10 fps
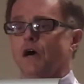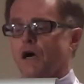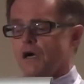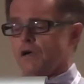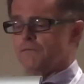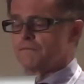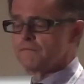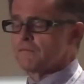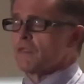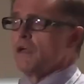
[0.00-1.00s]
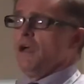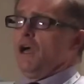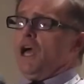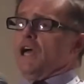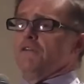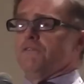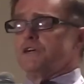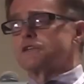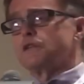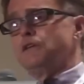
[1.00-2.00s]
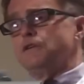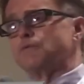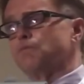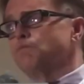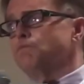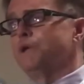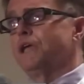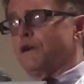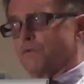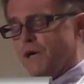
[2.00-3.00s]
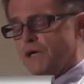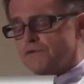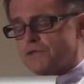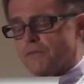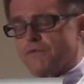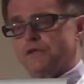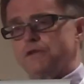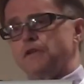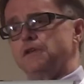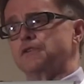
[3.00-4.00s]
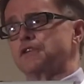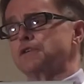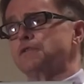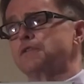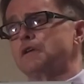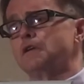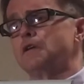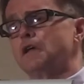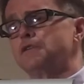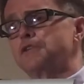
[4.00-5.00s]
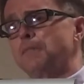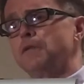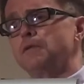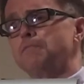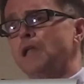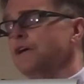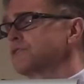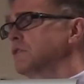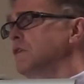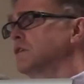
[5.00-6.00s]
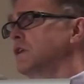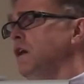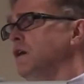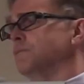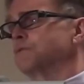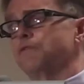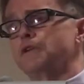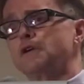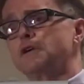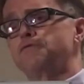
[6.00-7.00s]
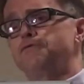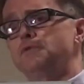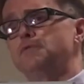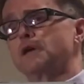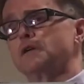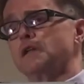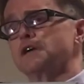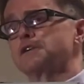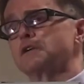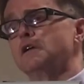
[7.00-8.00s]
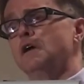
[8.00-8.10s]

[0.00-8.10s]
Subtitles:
And eventually, you know, we get around some of these issues, and some of them last a long time. So if we look at food regulation,